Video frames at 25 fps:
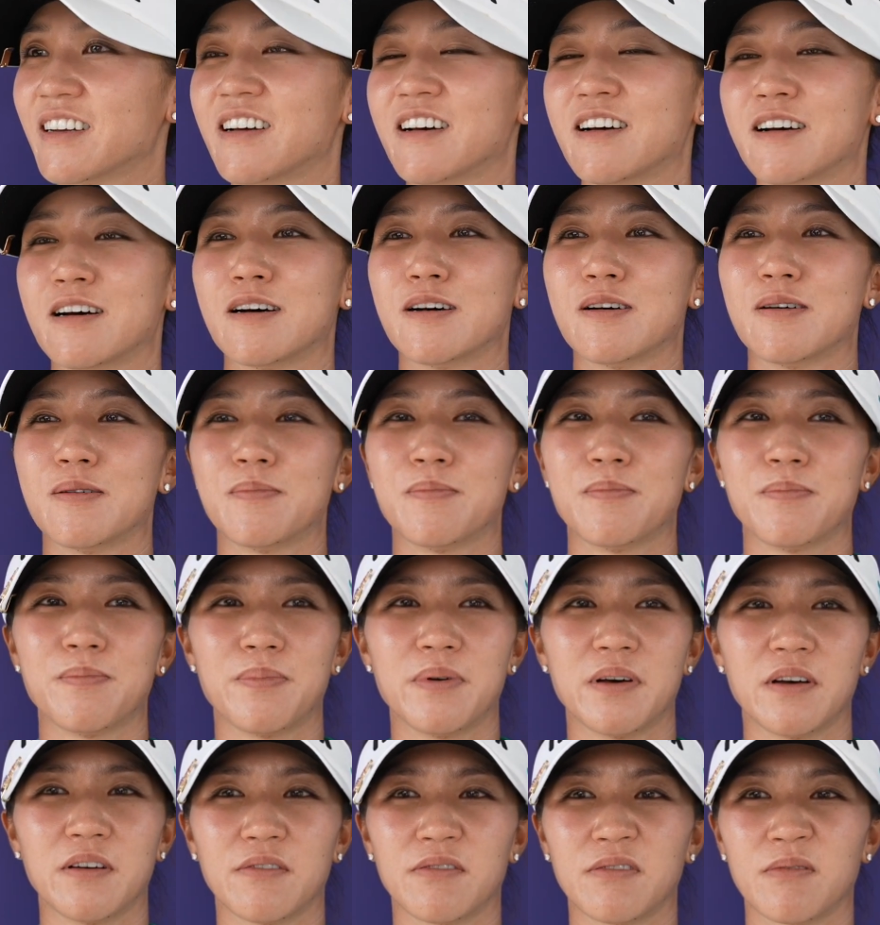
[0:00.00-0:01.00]

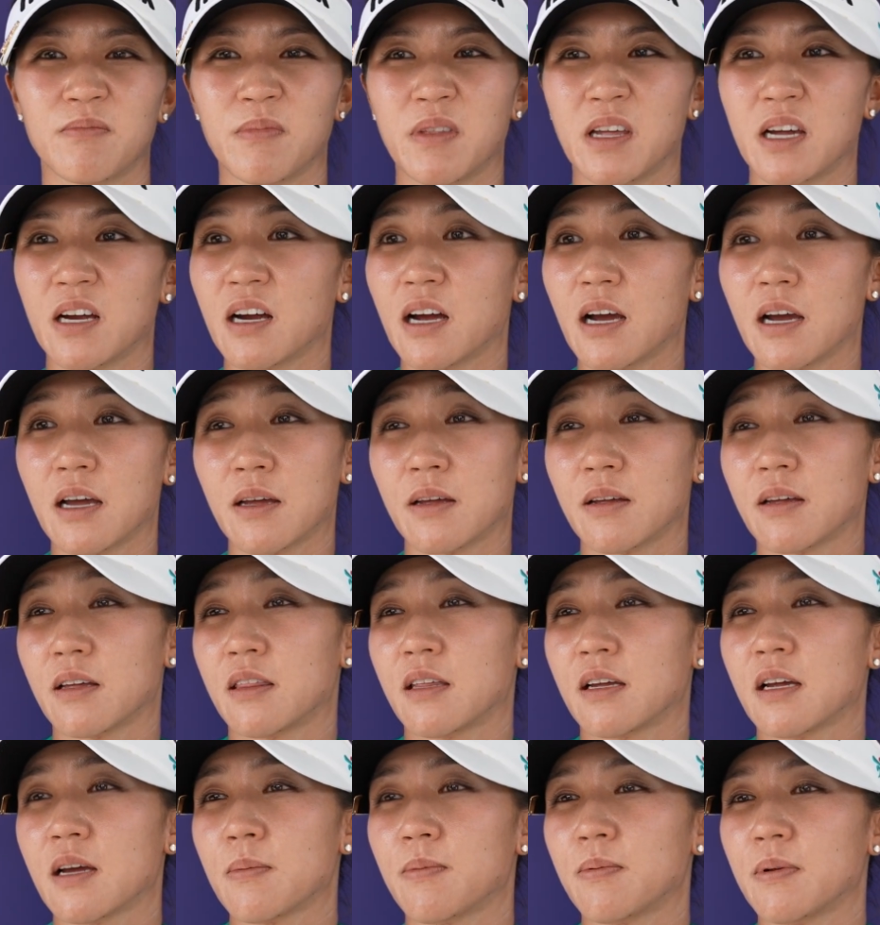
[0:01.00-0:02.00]
But from there, I
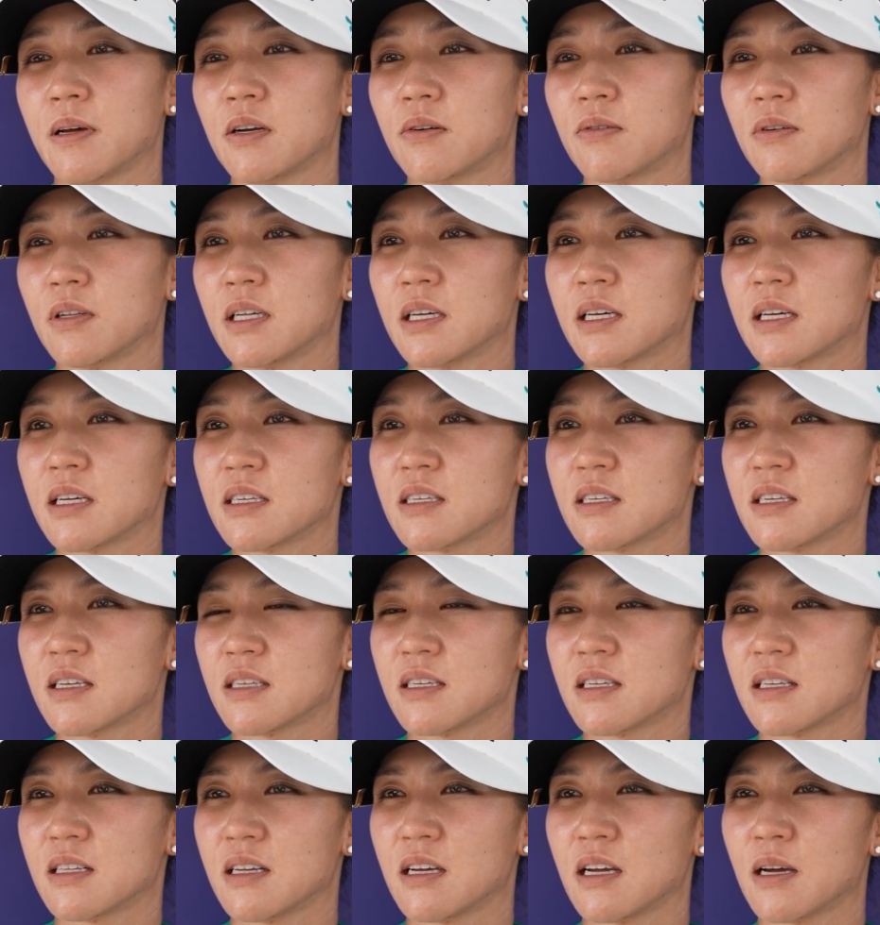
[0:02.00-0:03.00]
think I played really
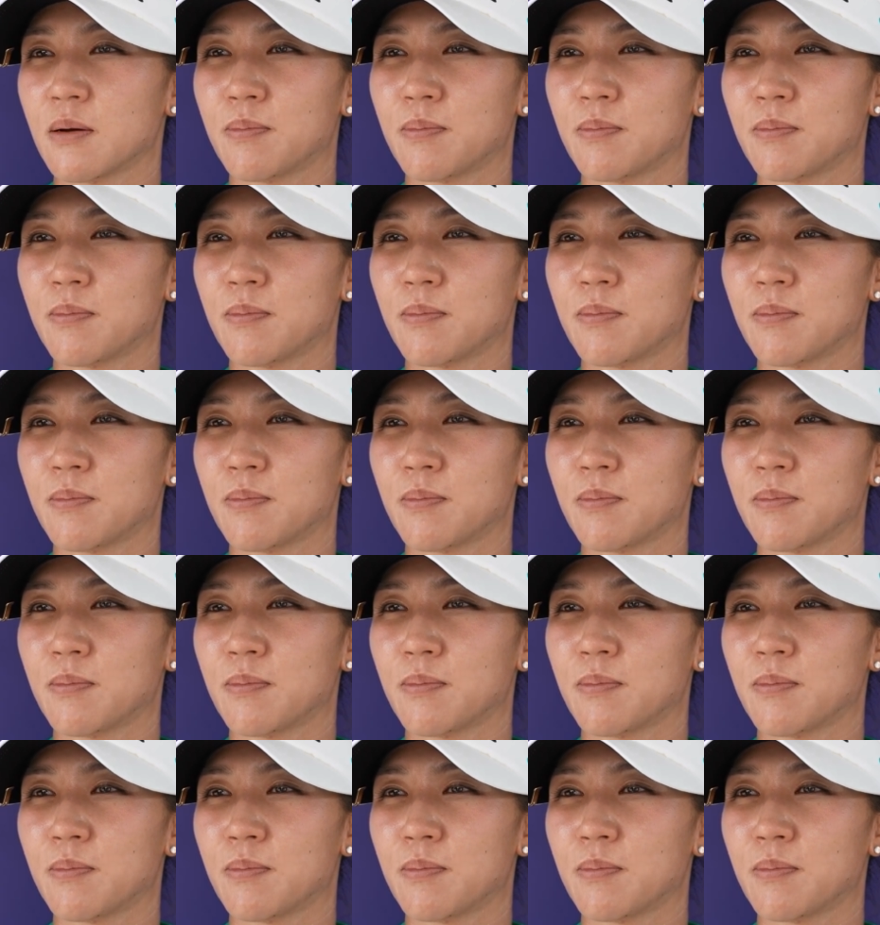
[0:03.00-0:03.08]
consistently.